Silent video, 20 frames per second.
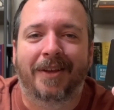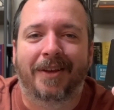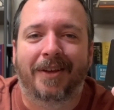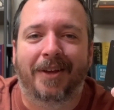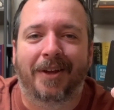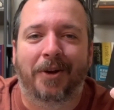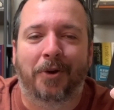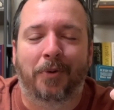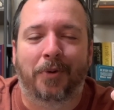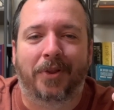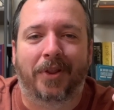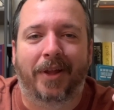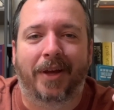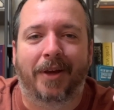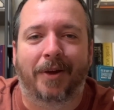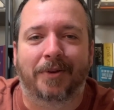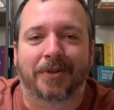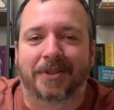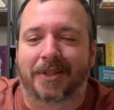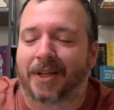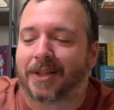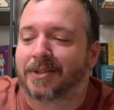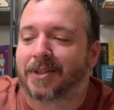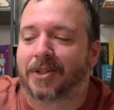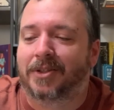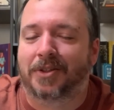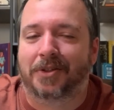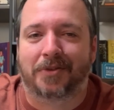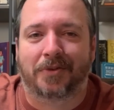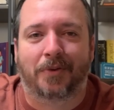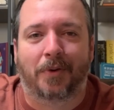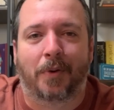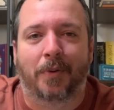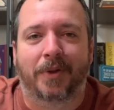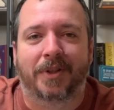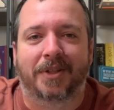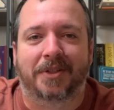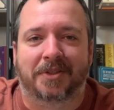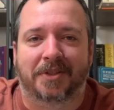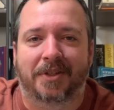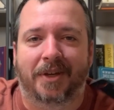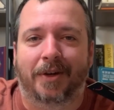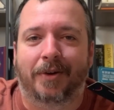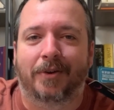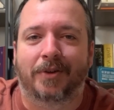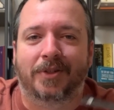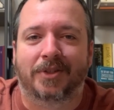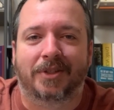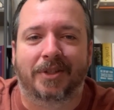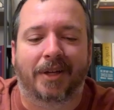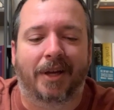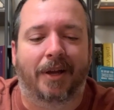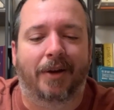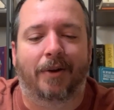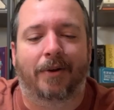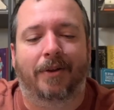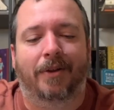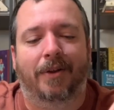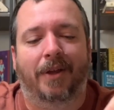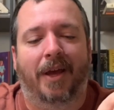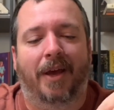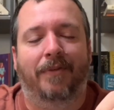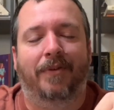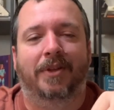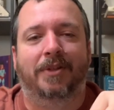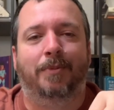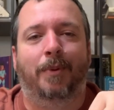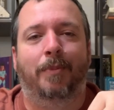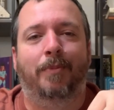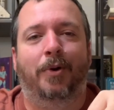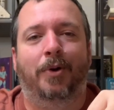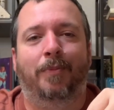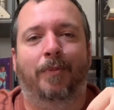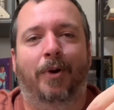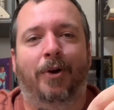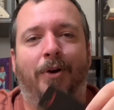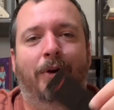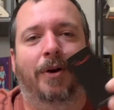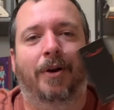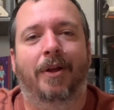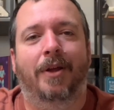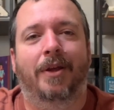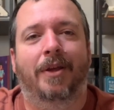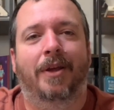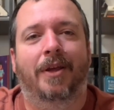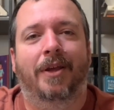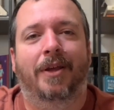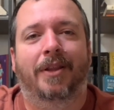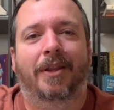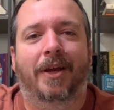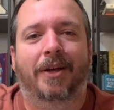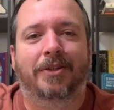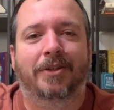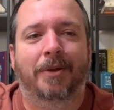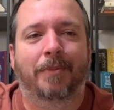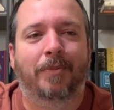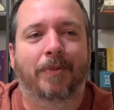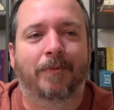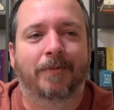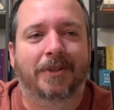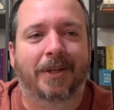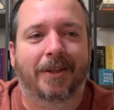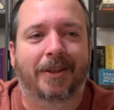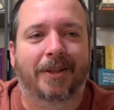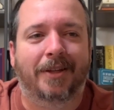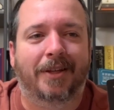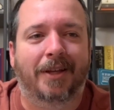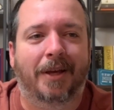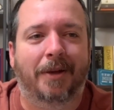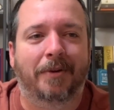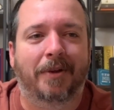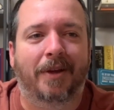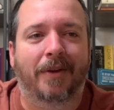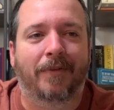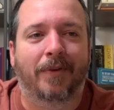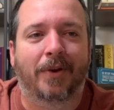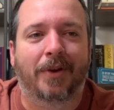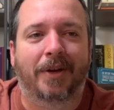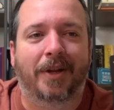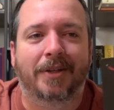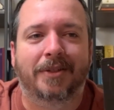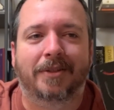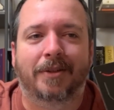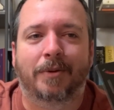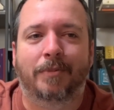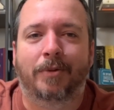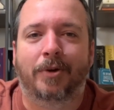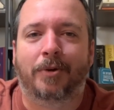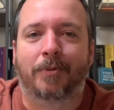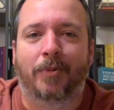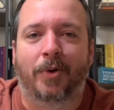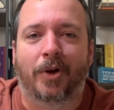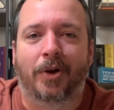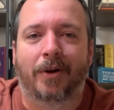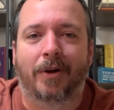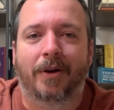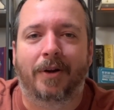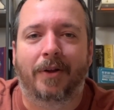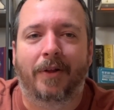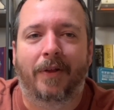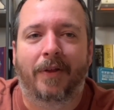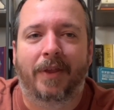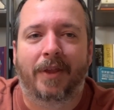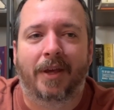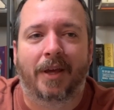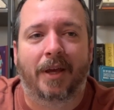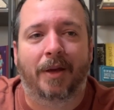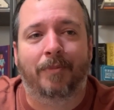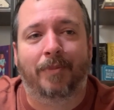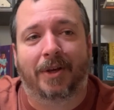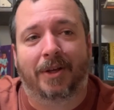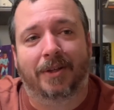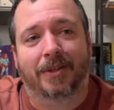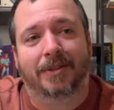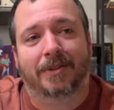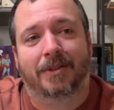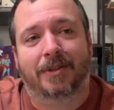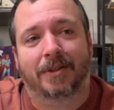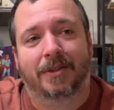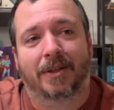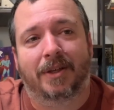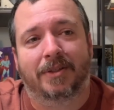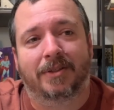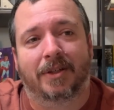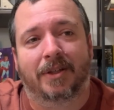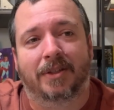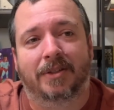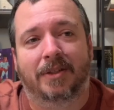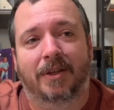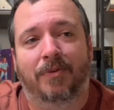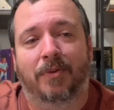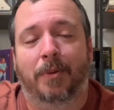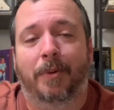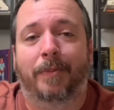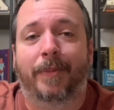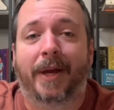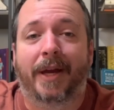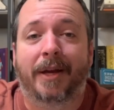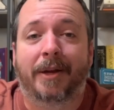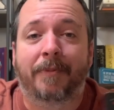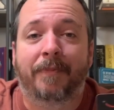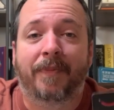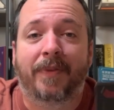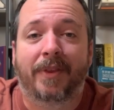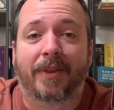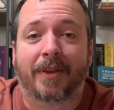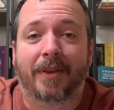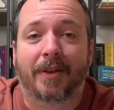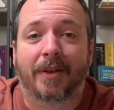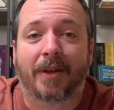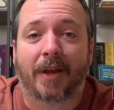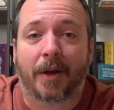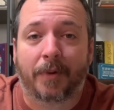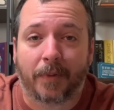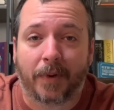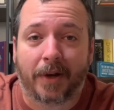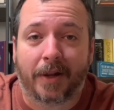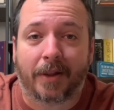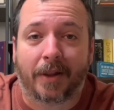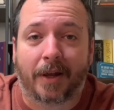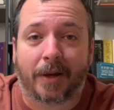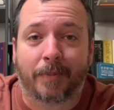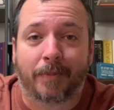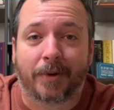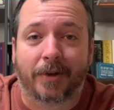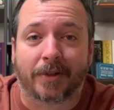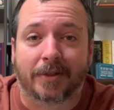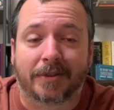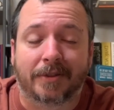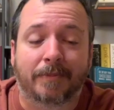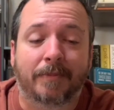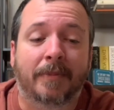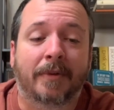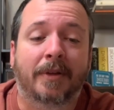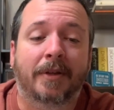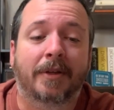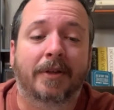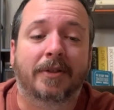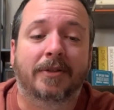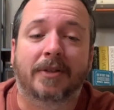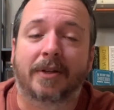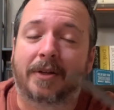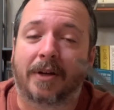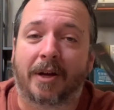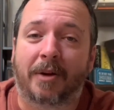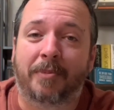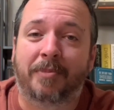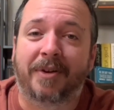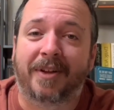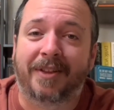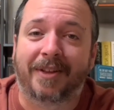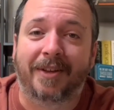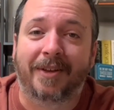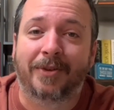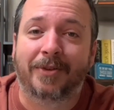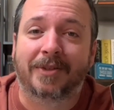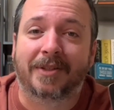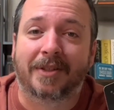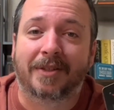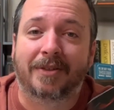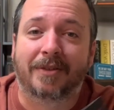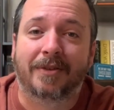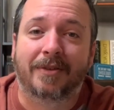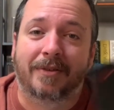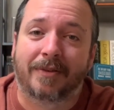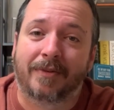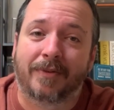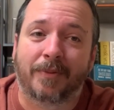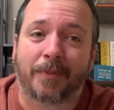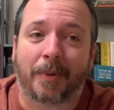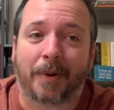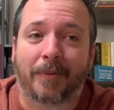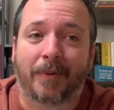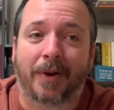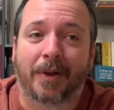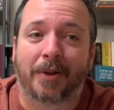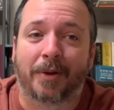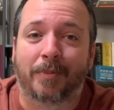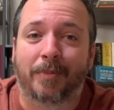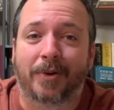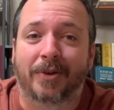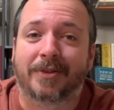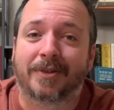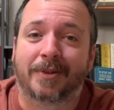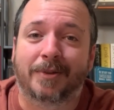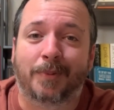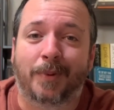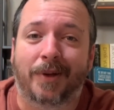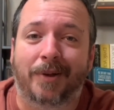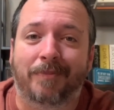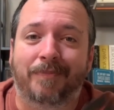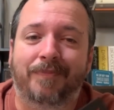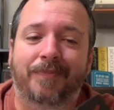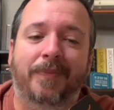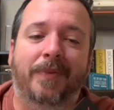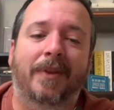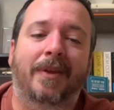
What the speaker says: With Lego sets, I just throw in the stickers to kind of have as my bookmarker. They actually take the time to give you a nice little bookmarker, and because, as you can see from the back, I read a lot of books, so I'll probably use this for my regular books as well.